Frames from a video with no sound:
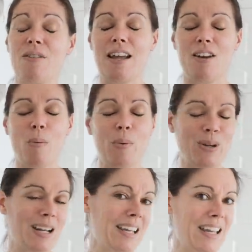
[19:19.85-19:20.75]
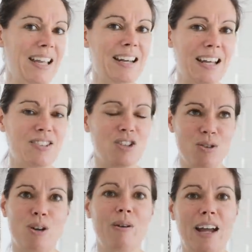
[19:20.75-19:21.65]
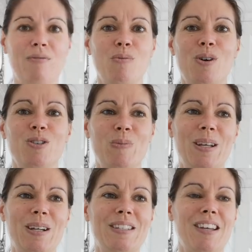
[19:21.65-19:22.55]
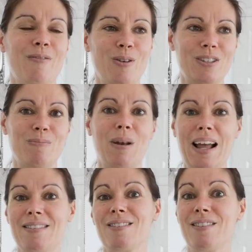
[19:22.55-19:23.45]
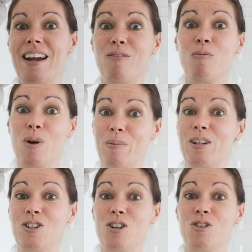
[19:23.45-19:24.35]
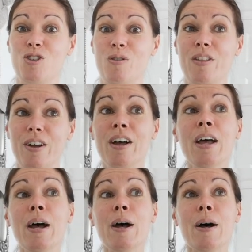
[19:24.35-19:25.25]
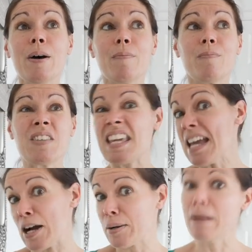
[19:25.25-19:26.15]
then I'll put a link in and do go and have a watch, because I've got some plans on there of what I'm gonna do during the year.